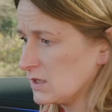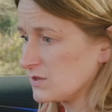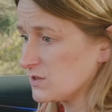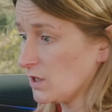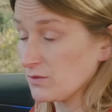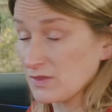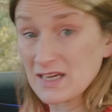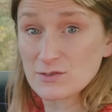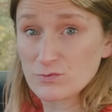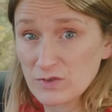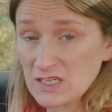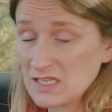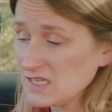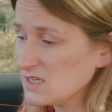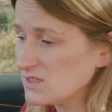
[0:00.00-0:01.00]
So that's
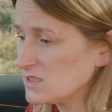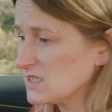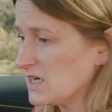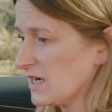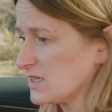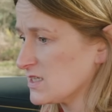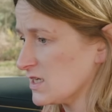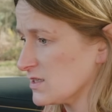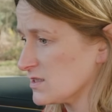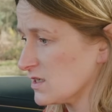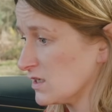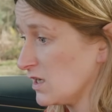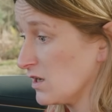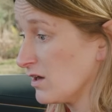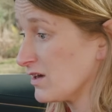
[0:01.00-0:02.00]
really easy to access,
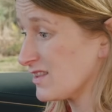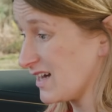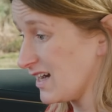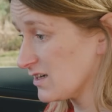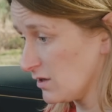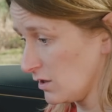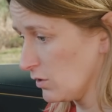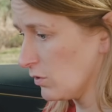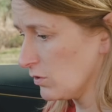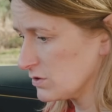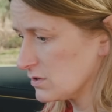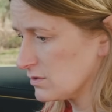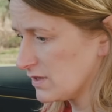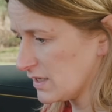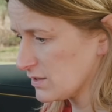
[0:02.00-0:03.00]
and I like that a
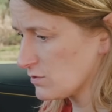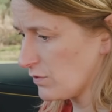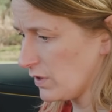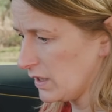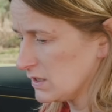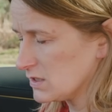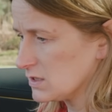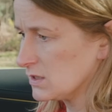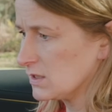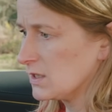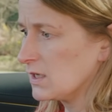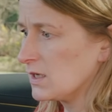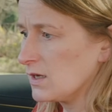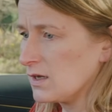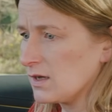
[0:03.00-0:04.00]
lot. That's great.
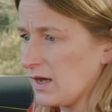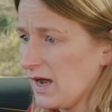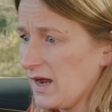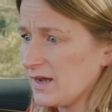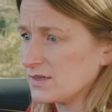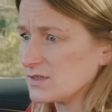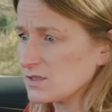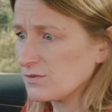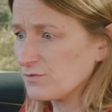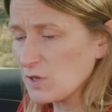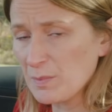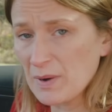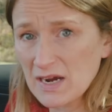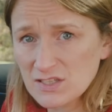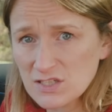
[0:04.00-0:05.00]
And for
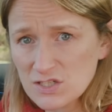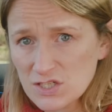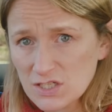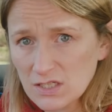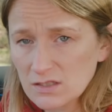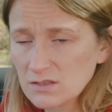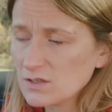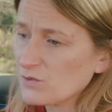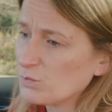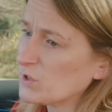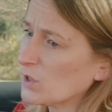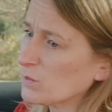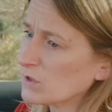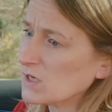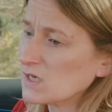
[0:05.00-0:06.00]
your passenger, because we
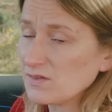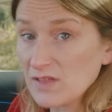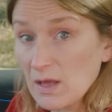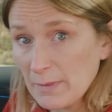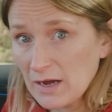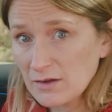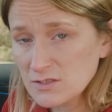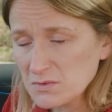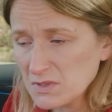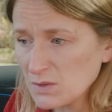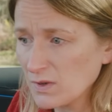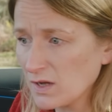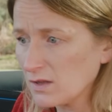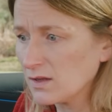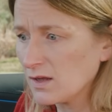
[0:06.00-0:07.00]
don't want to leave them out, do we?
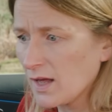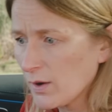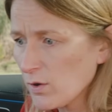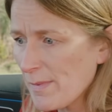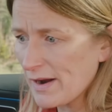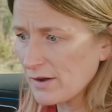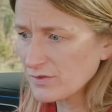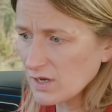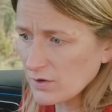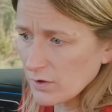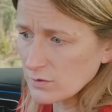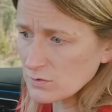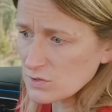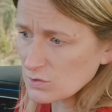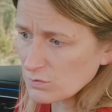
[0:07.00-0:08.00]
Well, how about their
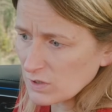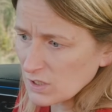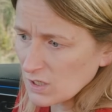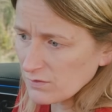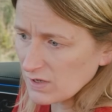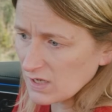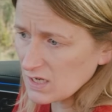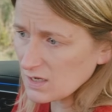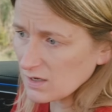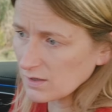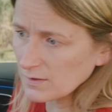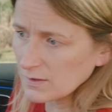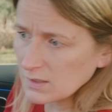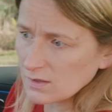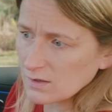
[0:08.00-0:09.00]
own screen over
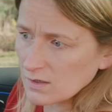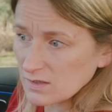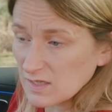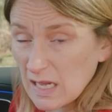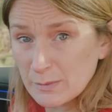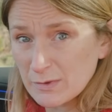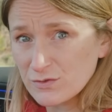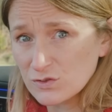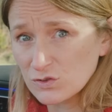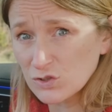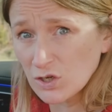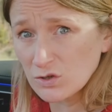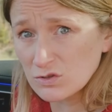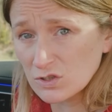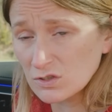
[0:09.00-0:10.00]
here? Game of
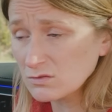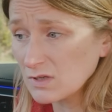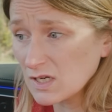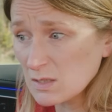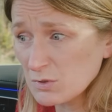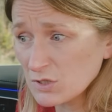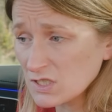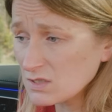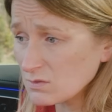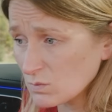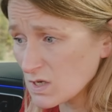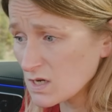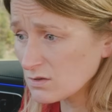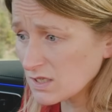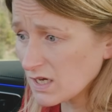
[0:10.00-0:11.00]
Sudoku, anybody?
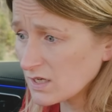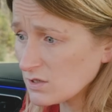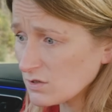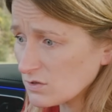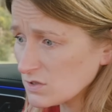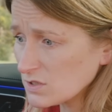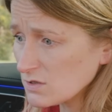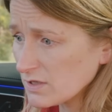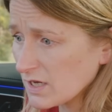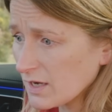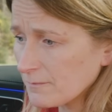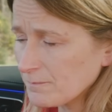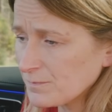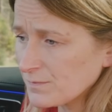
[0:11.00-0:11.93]
Well, yeah, you can do that.